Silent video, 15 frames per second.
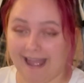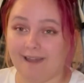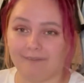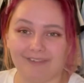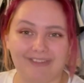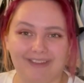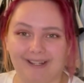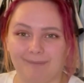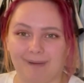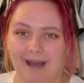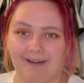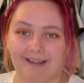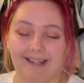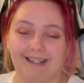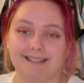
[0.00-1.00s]
everything
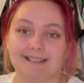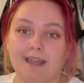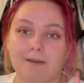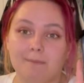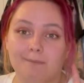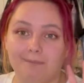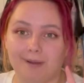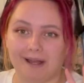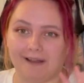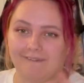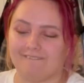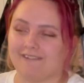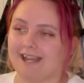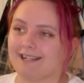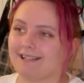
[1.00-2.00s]
about it is
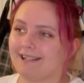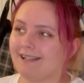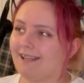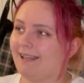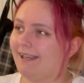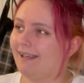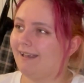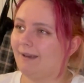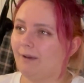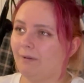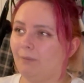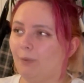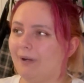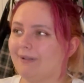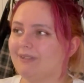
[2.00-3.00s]
perfect.
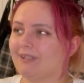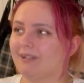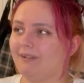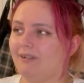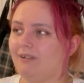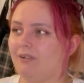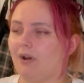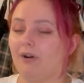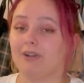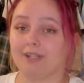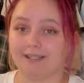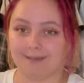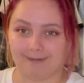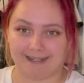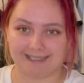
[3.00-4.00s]
Words cannot
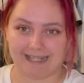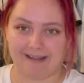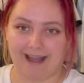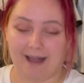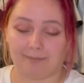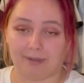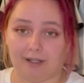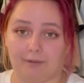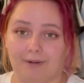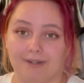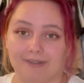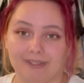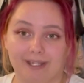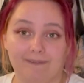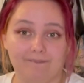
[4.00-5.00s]
express how happy I
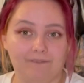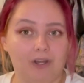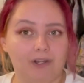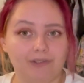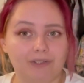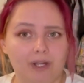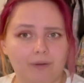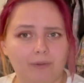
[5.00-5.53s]
was. At first I